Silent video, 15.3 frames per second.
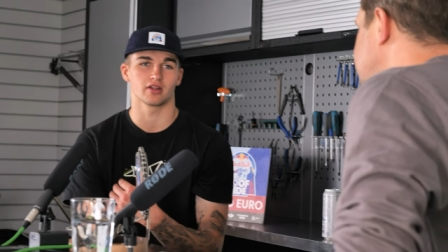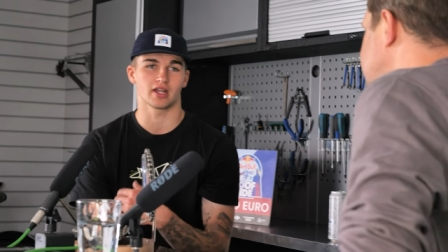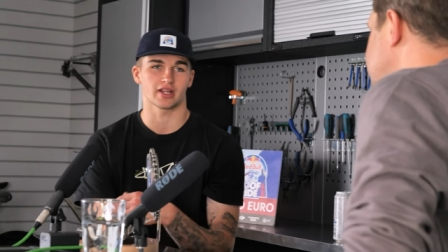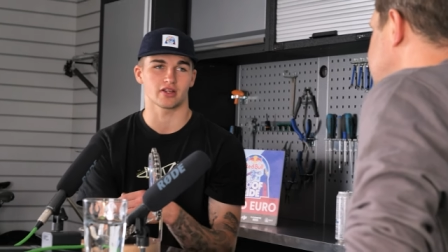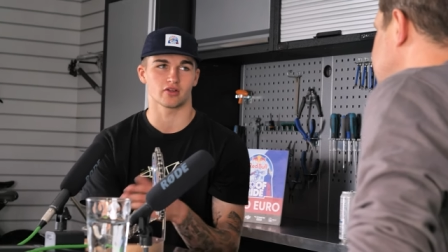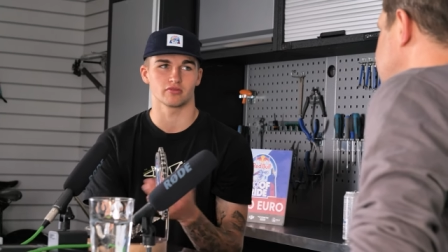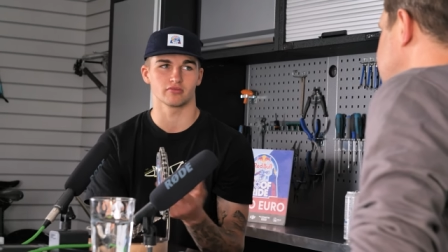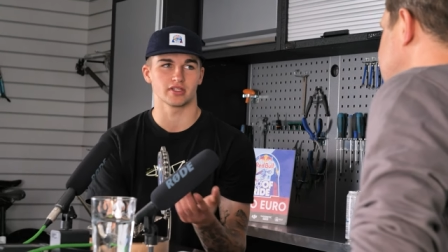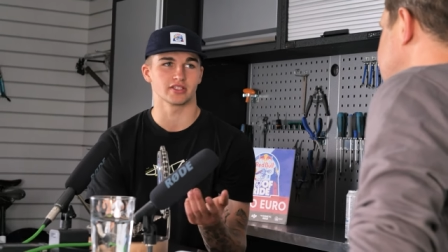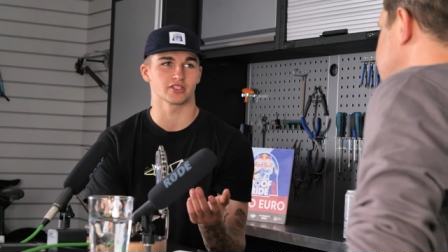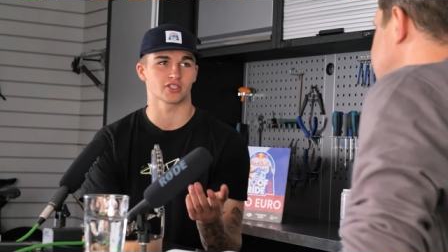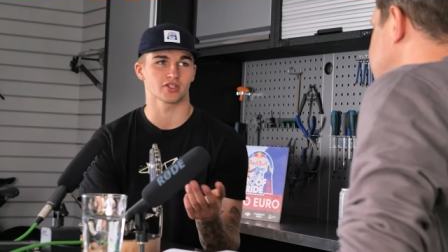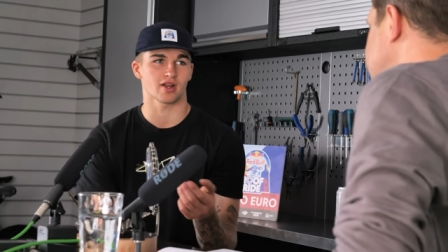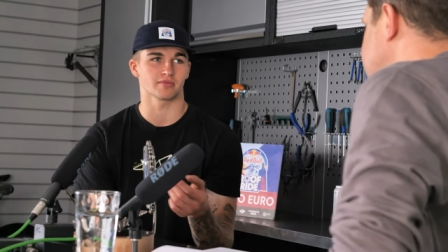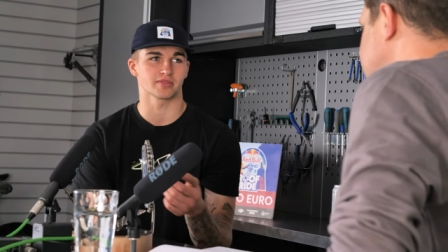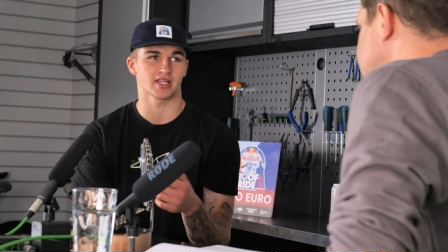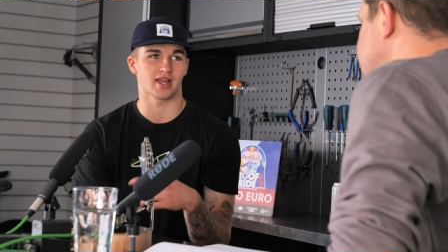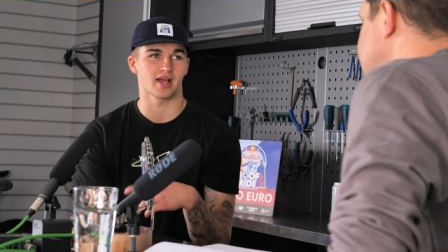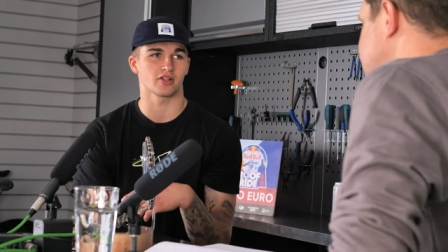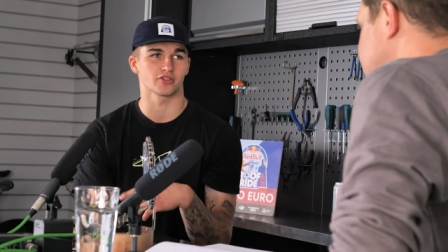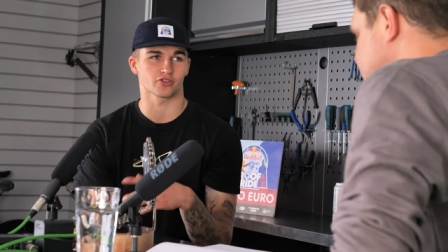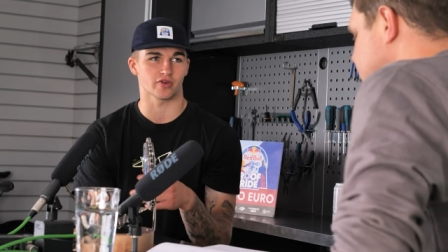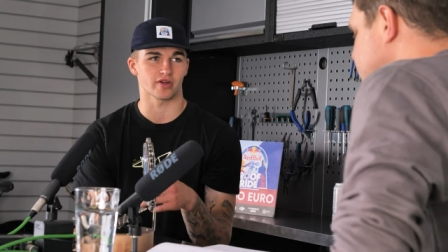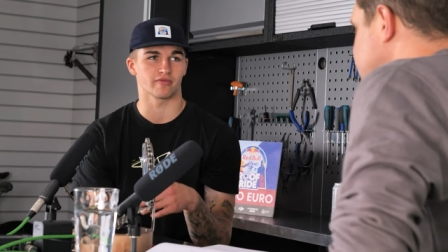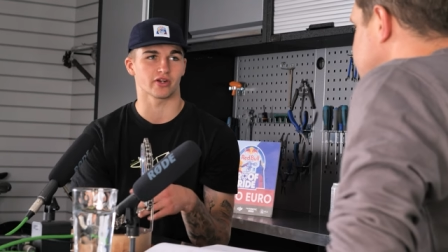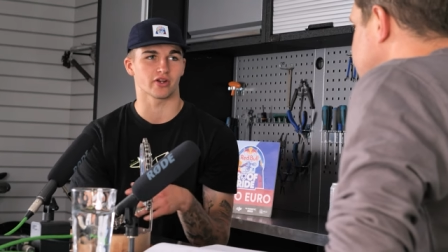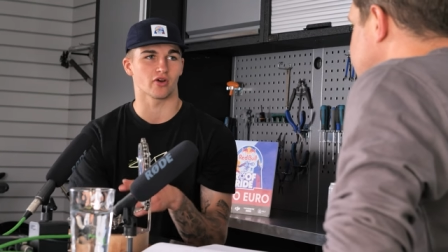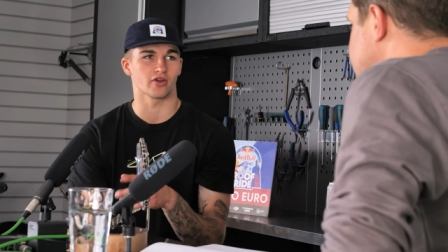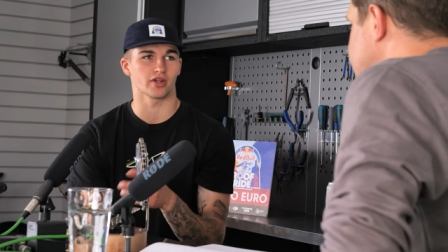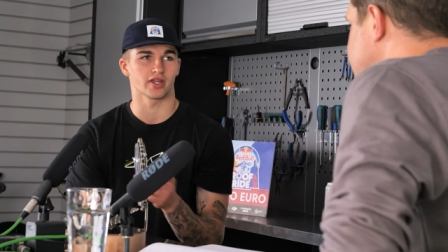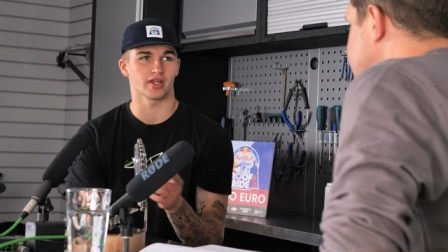like on Instagram, say, I'll screen
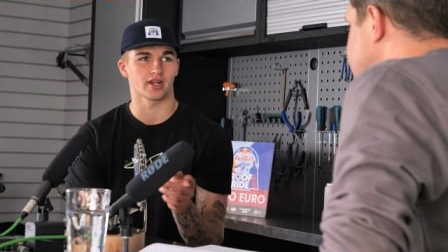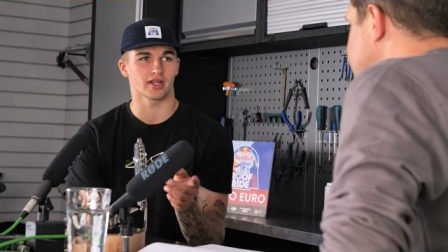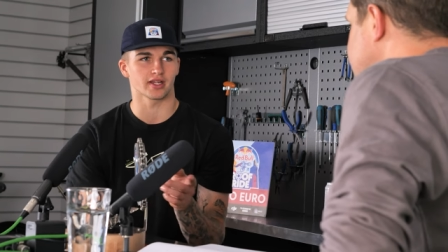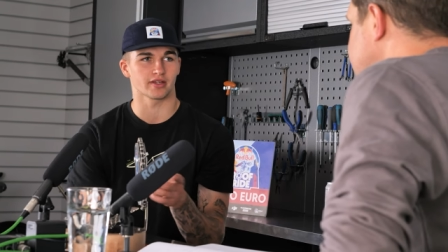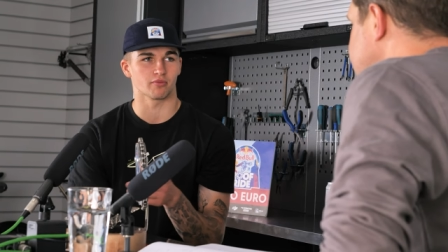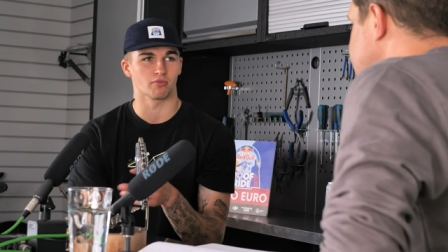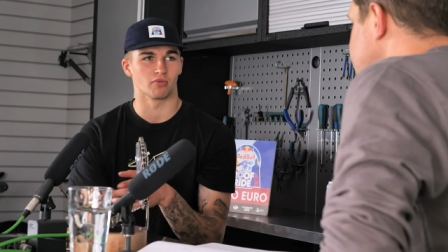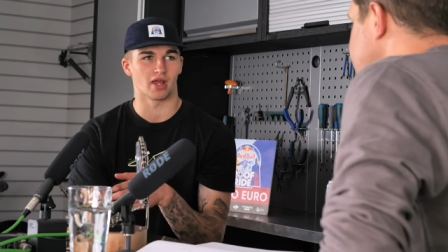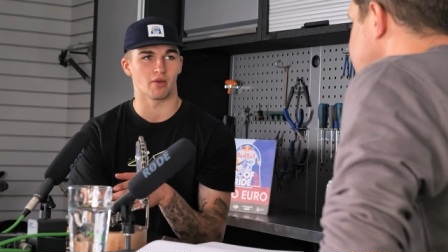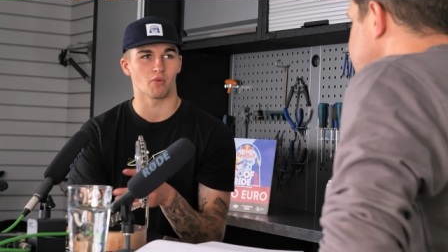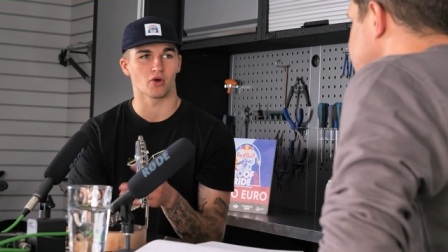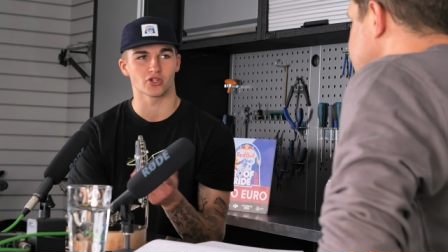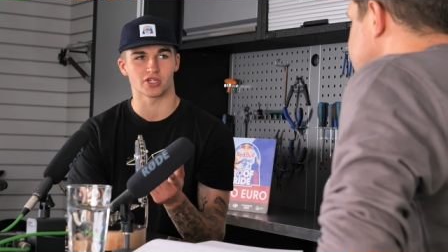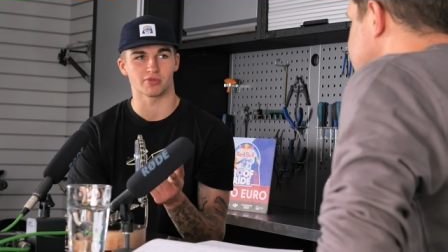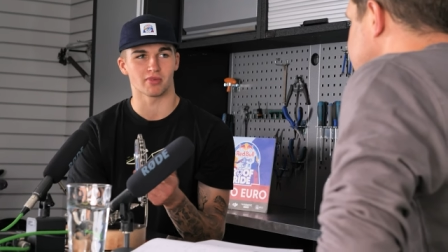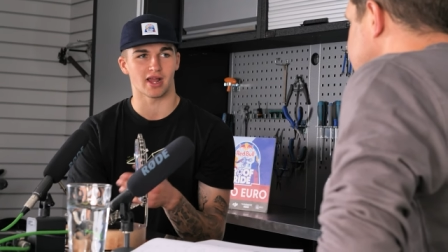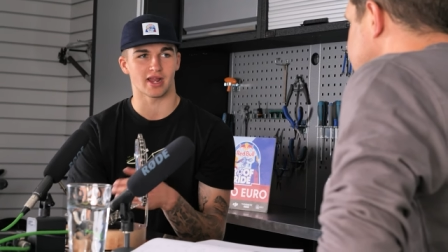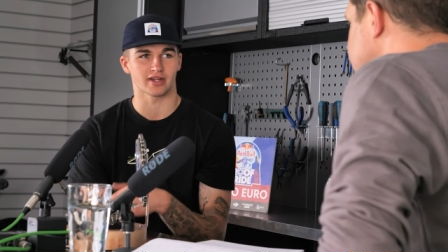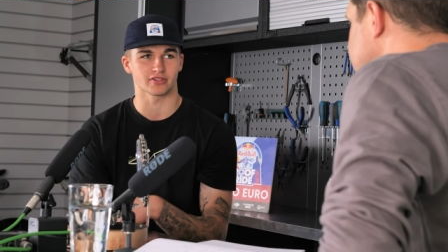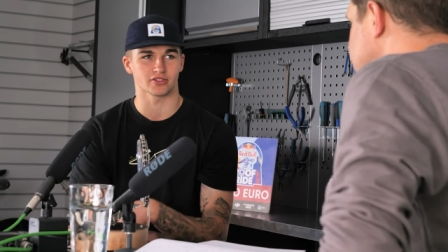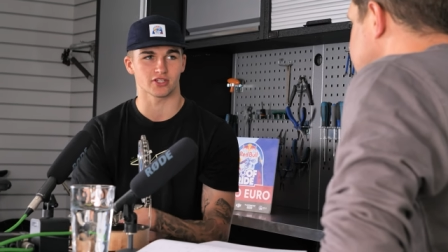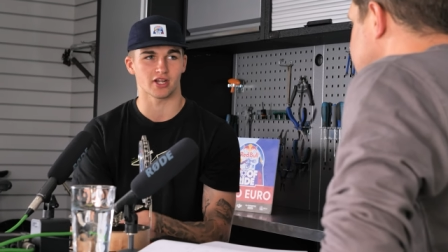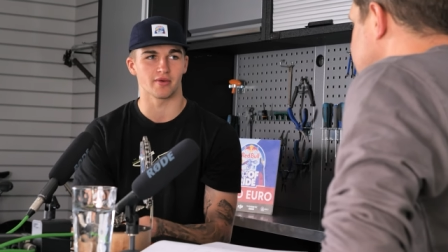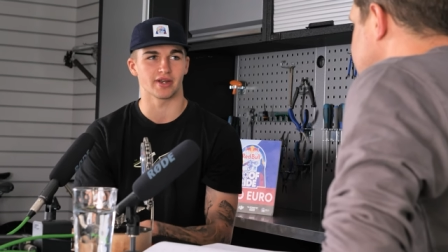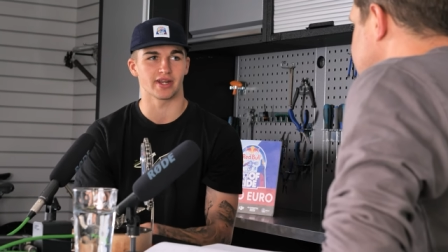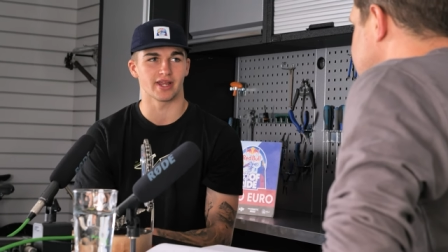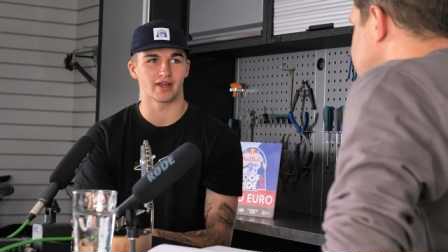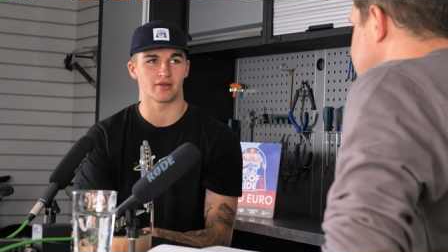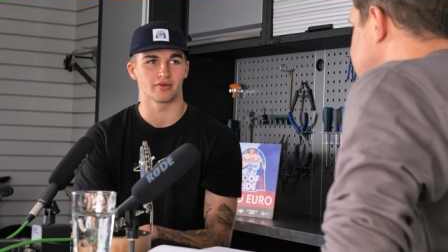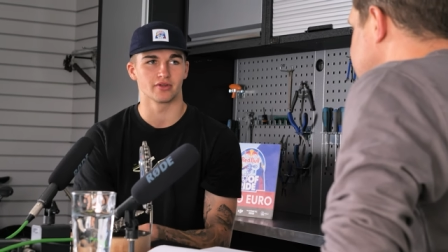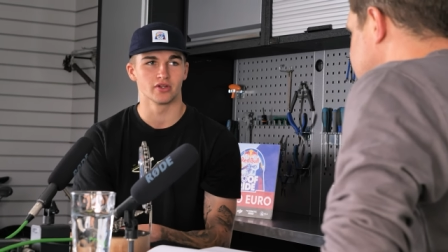record it and I can like watch it back and slow it
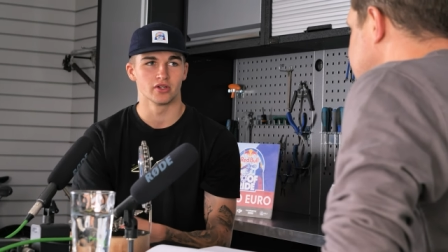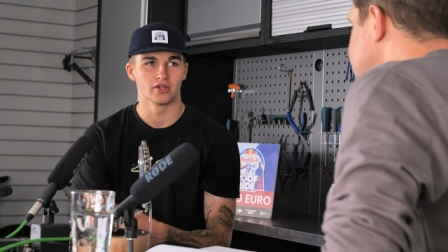down,